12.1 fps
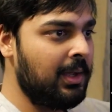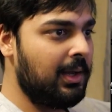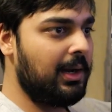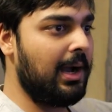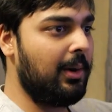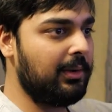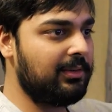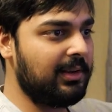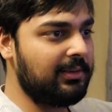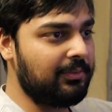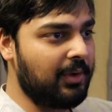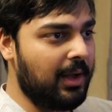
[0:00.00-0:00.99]
Now, it
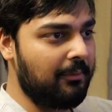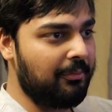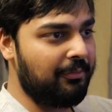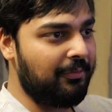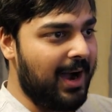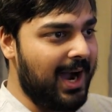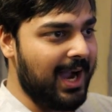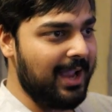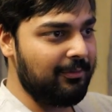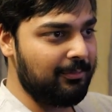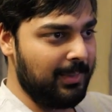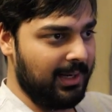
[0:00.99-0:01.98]
says I've got
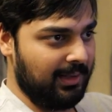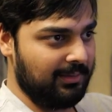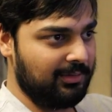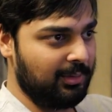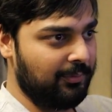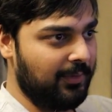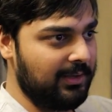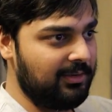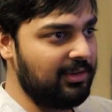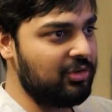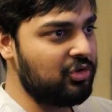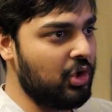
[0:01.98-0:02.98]
5 minutes. So if I
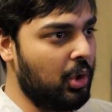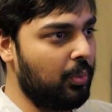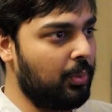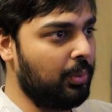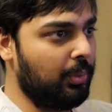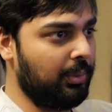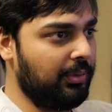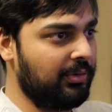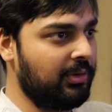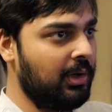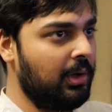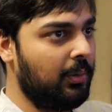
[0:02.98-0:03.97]
see show
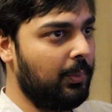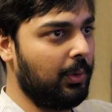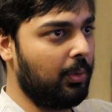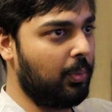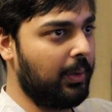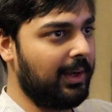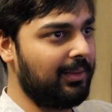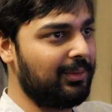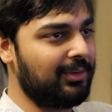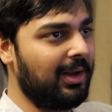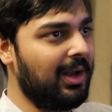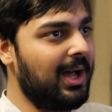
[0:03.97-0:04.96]
rules, real quick.
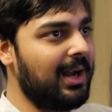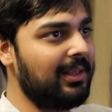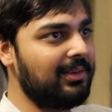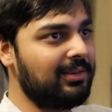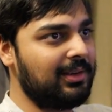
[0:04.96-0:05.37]
There's a lot of this